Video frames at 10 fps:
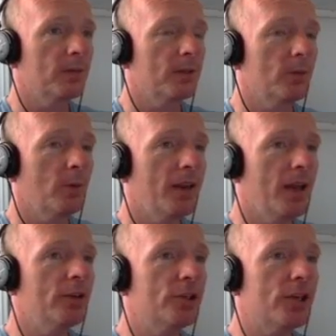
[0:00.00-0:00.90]
Why the
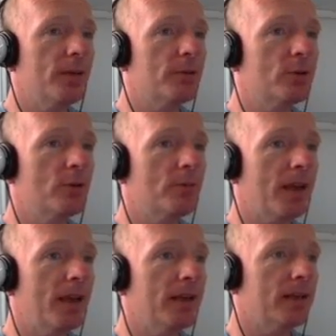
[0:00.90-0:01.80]
hell she keeps going
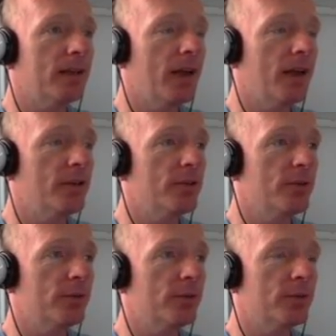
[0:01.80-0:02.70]
back in, I do
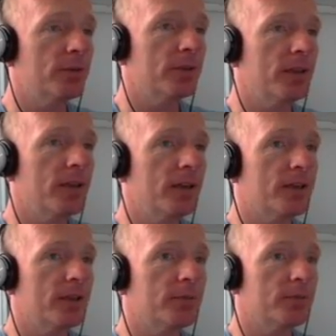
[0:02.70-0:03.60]
not know, and getting
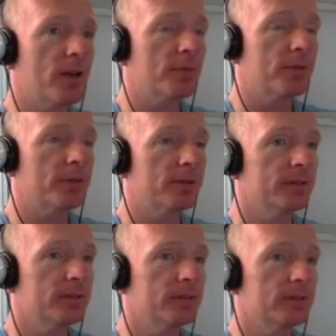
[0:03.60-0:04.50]
herself trapped.
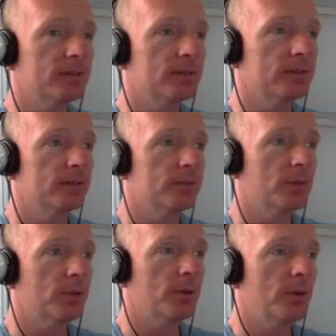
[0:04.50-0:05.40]

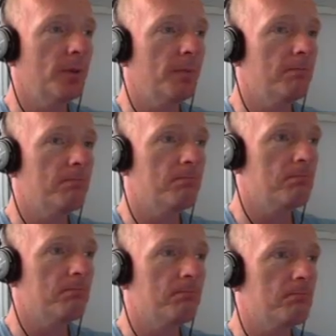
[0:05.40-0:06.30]
But no,
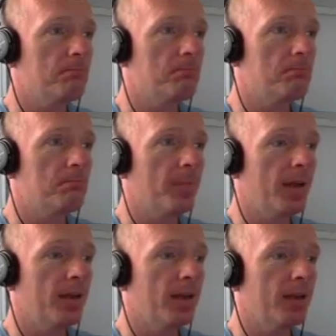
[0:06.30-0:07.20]

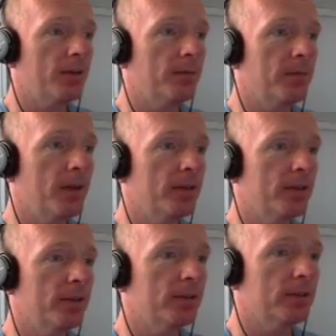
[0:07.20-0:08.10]
I cannot find
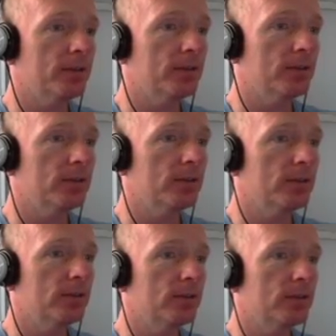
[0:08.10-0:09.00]
her.
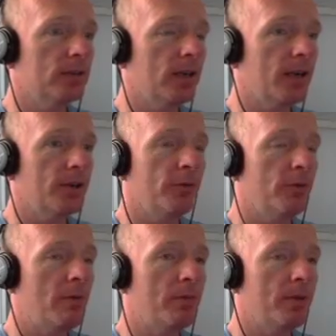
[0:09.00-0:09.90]
I cannot
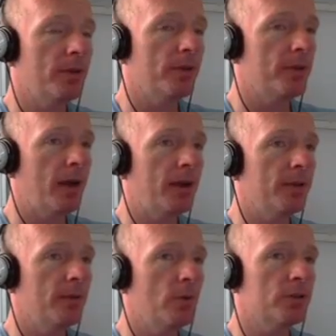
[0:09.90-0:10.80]
remember the
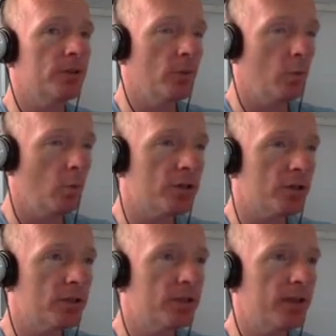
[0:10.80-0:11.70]
pattern. There was
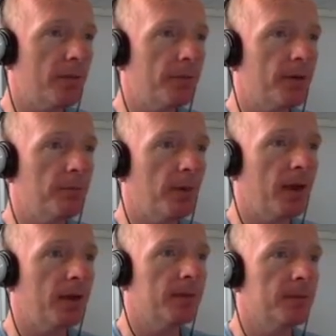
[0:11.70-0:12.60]
a definite pattern.